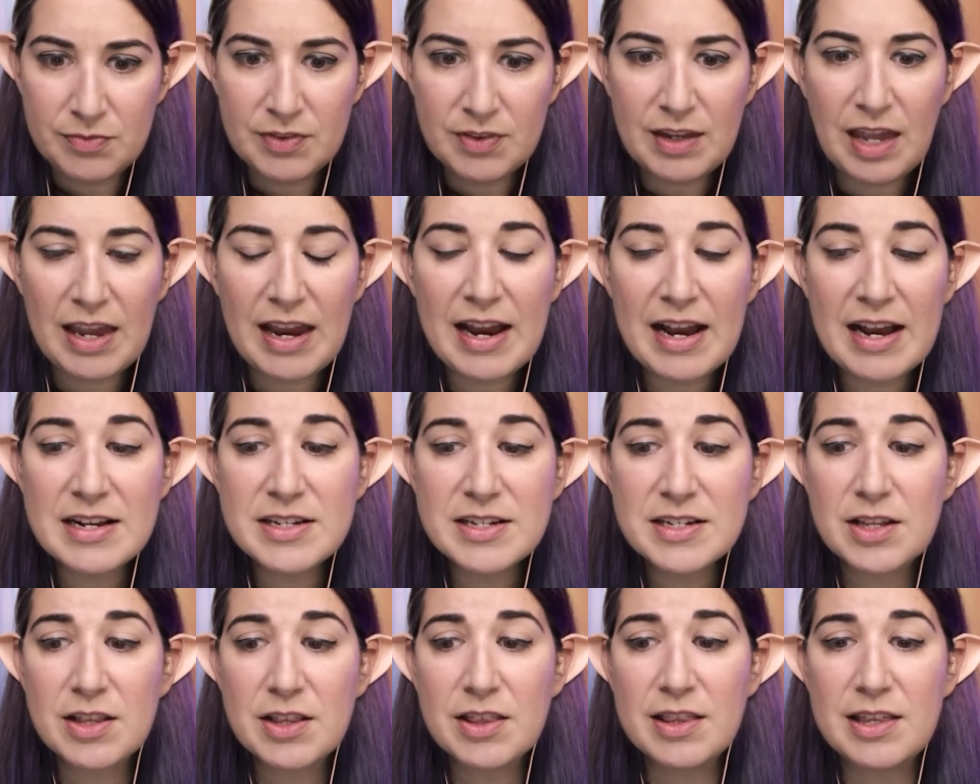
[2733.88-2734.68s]
And
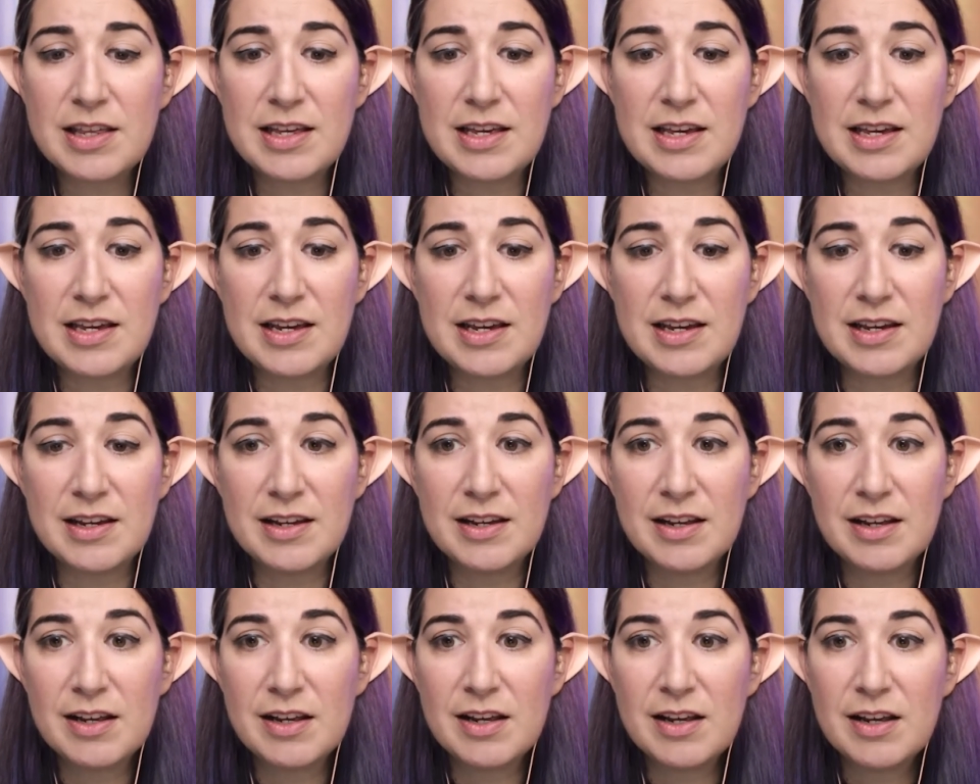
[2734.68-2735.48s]
the
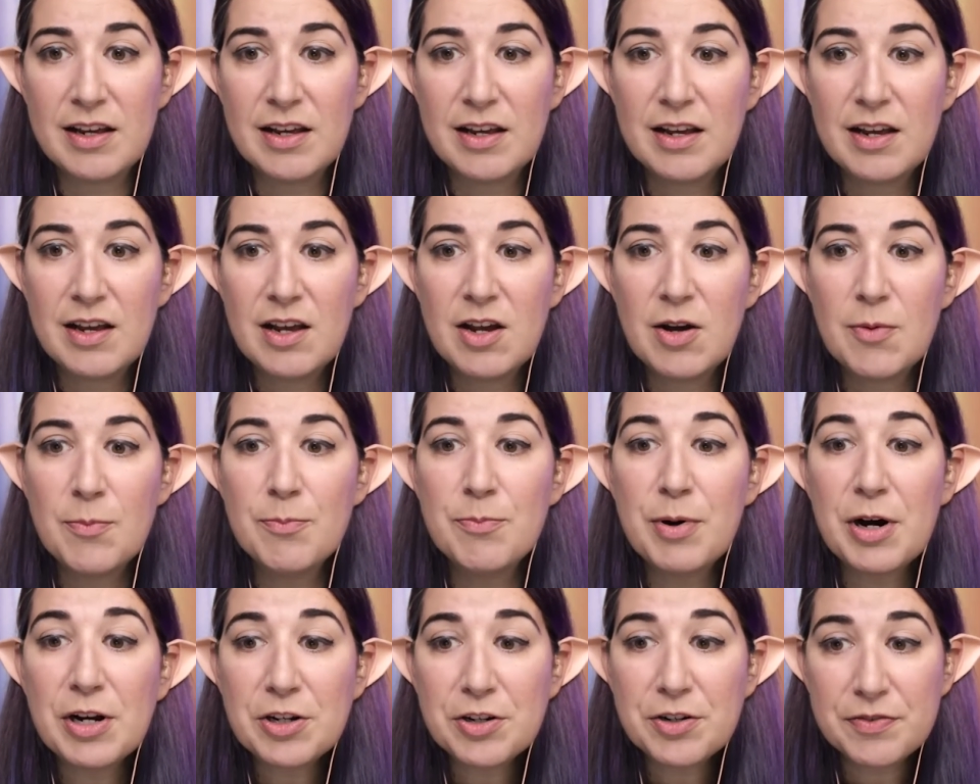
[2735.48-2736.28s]

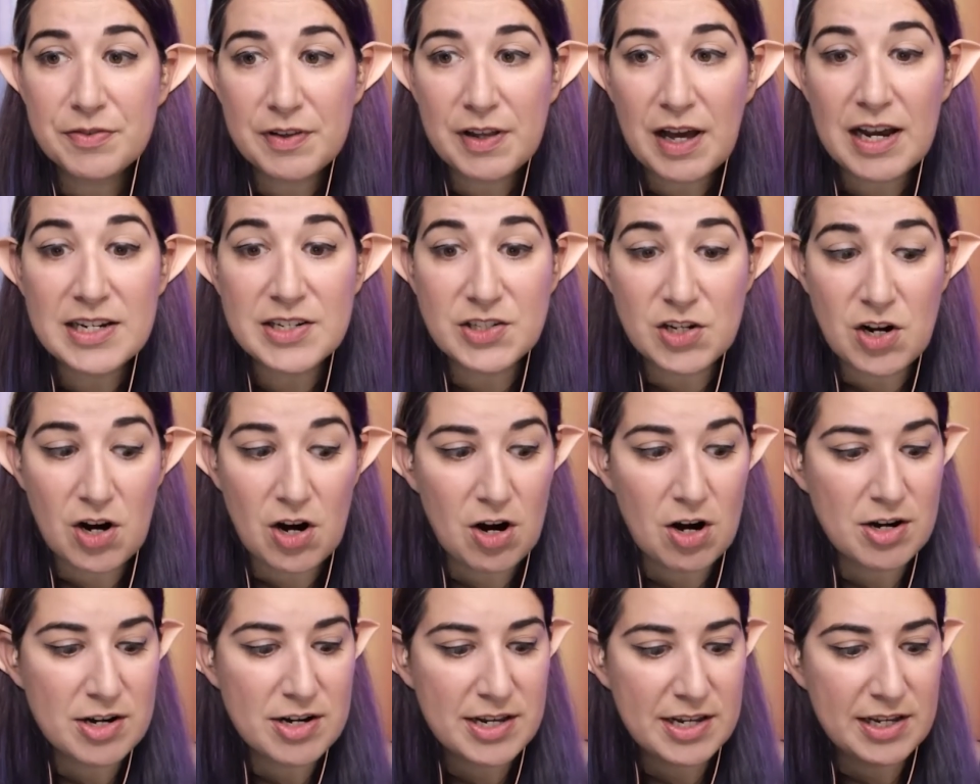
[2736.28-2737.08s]
butterflies
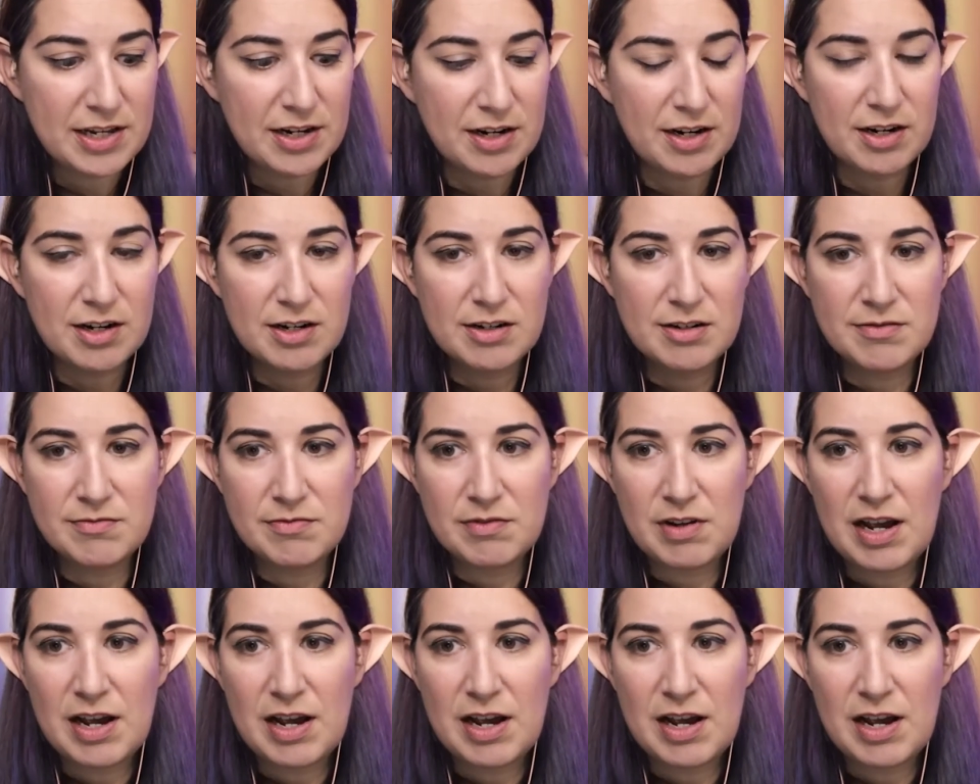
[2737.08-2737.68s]
are here.